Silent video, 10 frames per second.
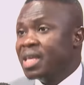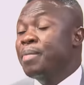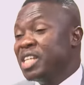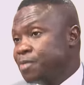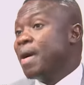You
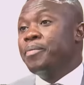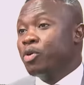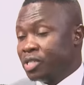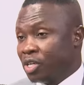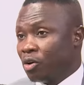bet me a
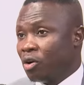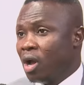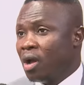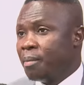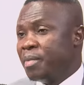building.
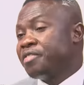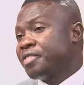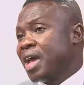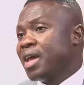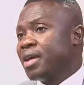Me
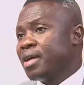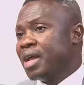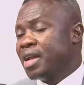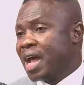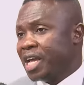share,
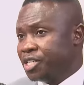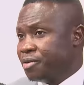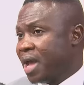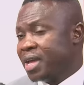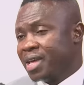you're in
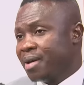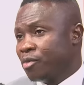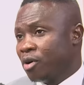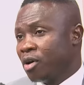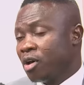Nigeria again.
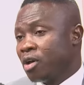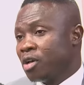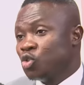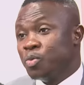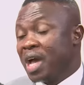No.
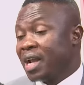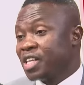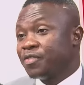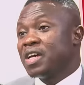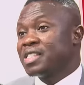To be
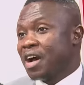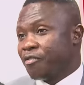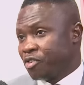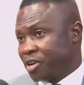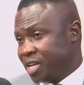honest, first
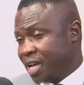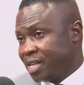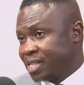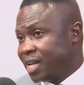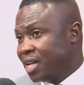half, no, dear.
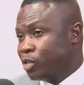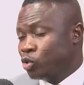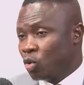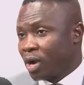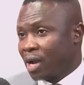Said the
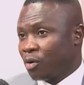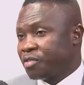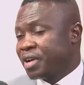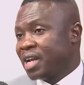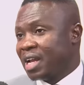least you can.
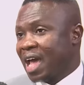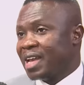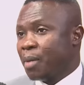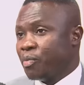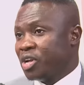Ocean a
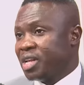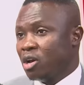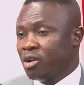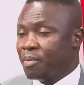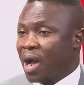lineup, no,
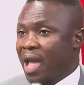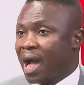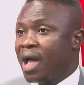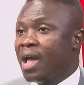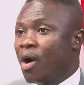dear, the buyer.
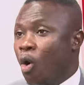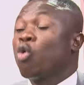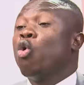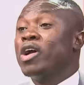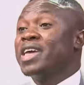Or
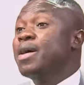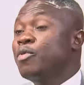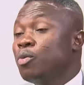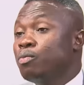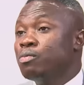call
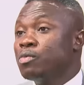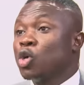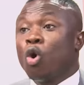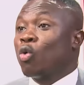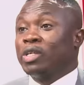game, no,
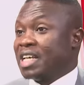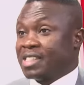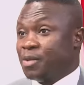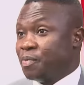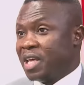so or call
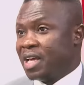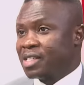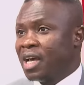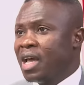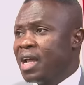testy
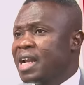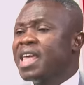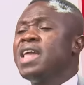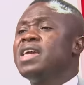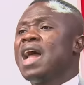players. Now,
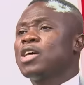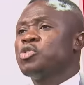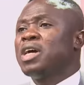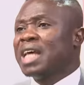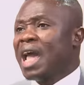you know, so
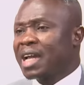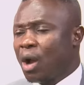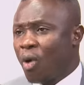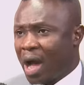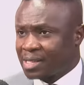you're
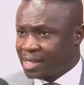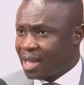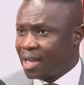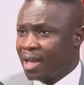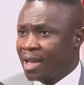taking what I say.